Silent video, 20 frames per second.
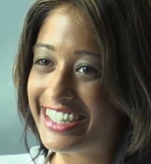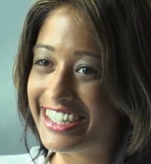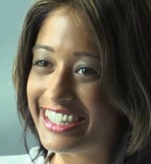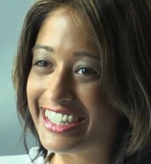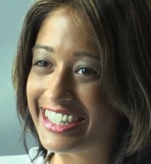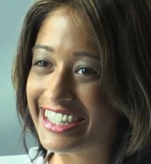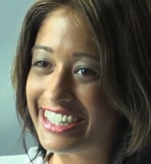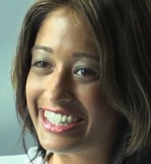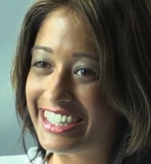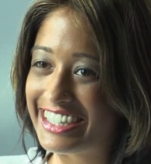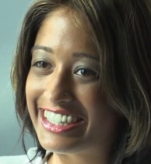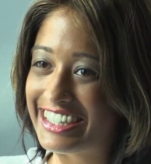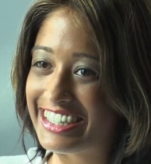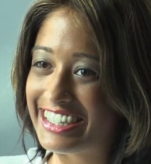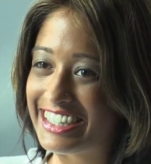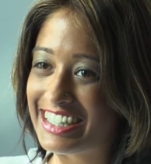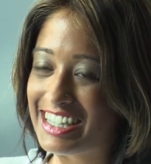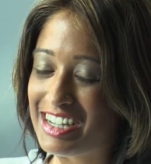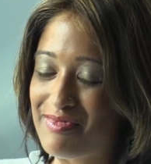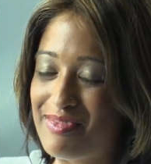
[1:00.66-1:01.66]
an incredible
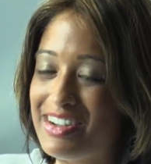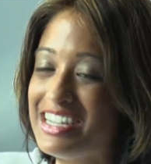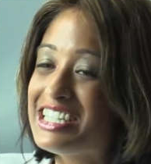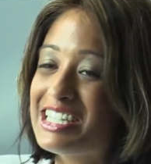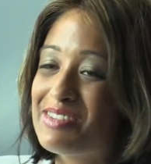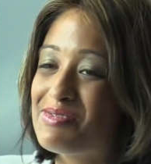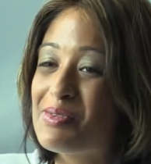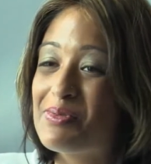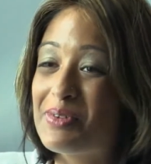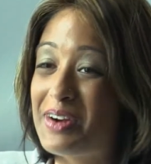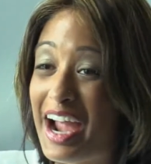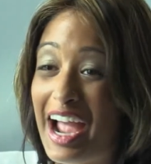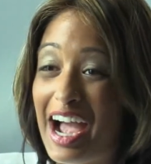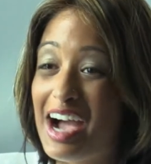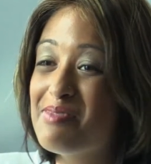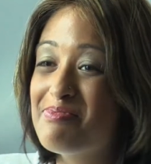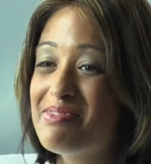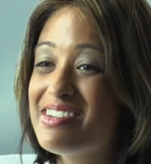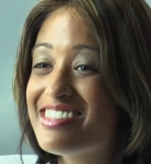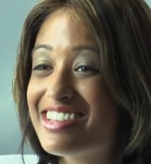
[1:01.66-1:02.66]
journey. Amazing. Well, we're
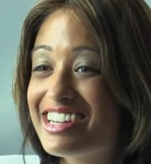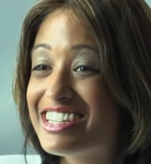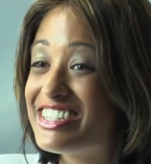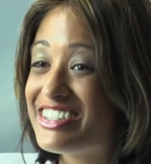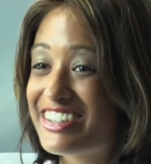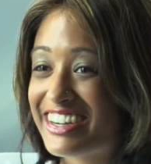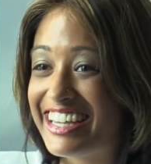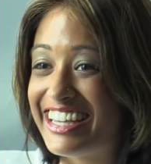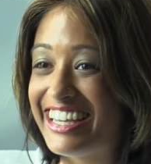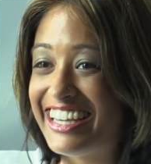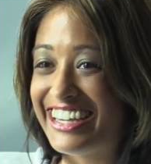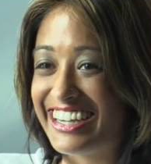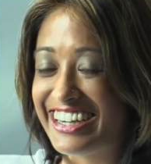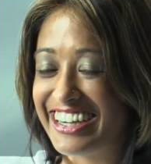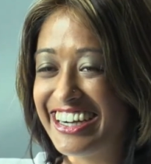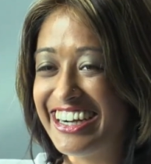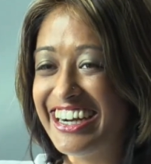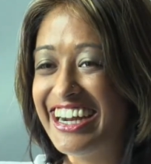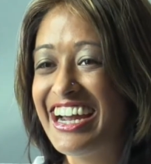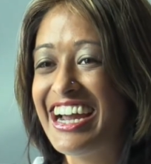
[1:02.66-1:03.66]
happy that you're
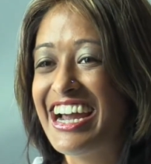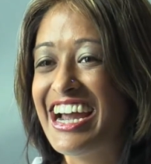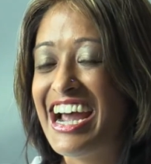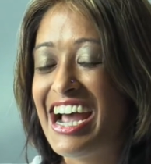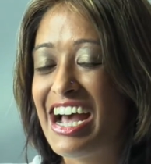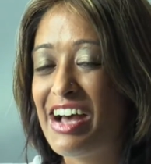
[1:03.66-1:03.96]
here. Yes,